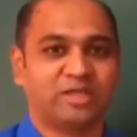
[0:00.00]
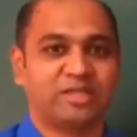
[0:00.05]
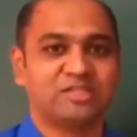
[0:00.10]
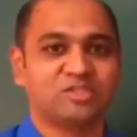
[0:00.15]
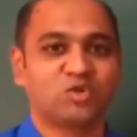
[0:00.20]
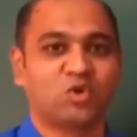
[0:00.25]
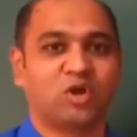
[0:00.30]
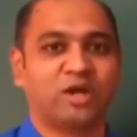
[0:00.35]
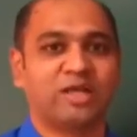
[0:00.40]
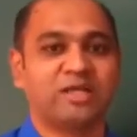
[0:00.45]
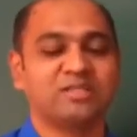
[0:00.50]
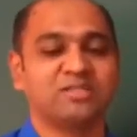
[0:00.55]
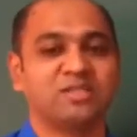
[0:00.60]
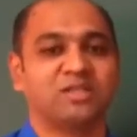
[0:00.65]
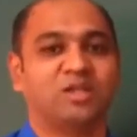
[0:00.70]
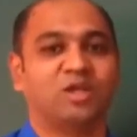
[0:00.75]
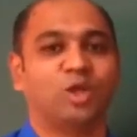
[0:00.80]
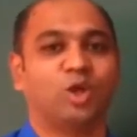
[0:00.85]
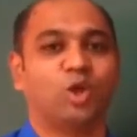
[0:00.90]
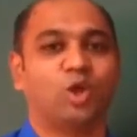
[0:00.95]
It is called
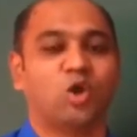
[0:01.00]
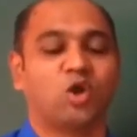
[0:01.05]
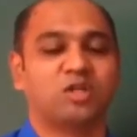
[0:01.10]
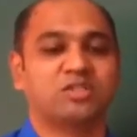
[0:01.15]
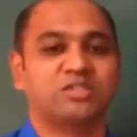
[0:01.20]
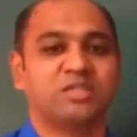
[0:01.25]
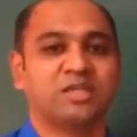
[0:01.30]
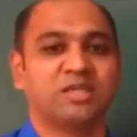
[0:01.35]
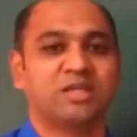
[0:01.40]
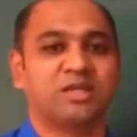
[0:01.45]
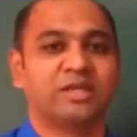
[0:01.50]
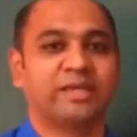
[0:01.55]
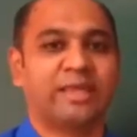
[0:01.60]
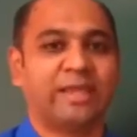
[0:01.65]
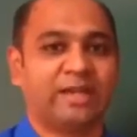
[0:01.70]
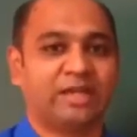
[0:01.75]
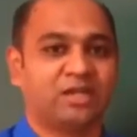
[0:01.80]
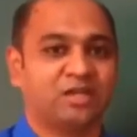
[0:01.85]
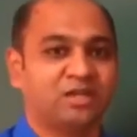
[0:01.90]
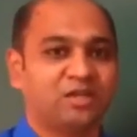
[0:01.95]
as logic
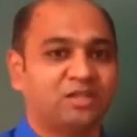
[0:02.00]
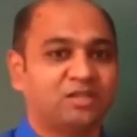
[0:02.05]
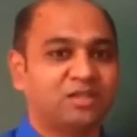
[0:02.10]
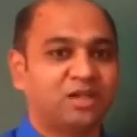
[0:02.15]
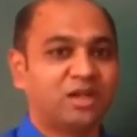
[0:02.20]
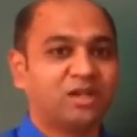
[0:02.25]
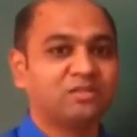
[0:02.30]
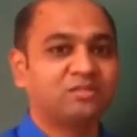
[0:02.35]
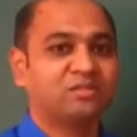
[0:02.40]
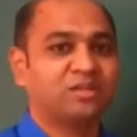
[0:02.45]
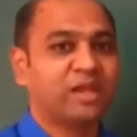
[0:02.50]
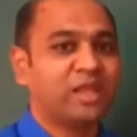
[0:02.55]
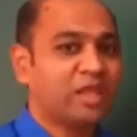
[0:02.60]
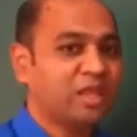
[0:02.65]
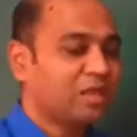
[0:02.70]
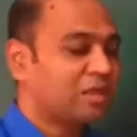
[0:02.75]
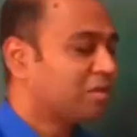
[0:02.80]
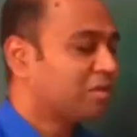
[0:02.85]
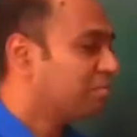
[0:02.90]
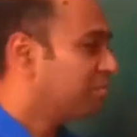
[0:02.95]
gate. There are
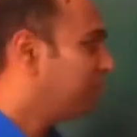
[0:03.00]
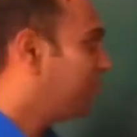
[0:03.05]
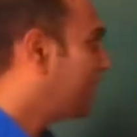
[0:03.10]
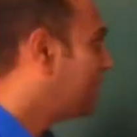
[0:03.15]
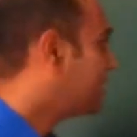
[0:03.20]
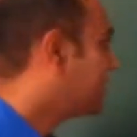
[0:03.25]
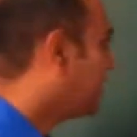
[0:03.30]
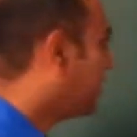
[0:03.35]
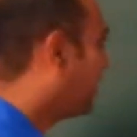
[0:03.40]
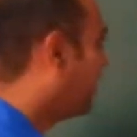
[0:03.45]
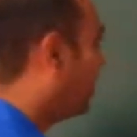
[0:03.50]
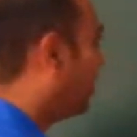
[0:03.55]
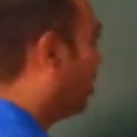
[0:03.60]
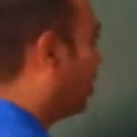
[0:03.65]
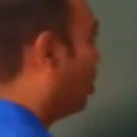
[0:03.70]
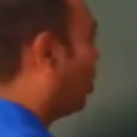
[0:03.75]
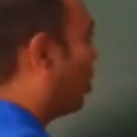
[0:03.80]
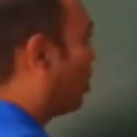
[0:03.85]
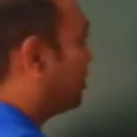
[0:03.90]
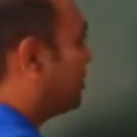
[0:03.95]
three
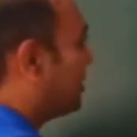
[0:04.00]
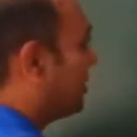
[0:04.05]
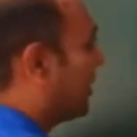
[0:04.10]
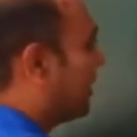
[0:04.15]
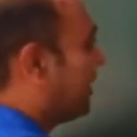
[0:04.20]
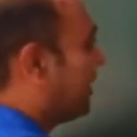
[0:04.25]
basic logic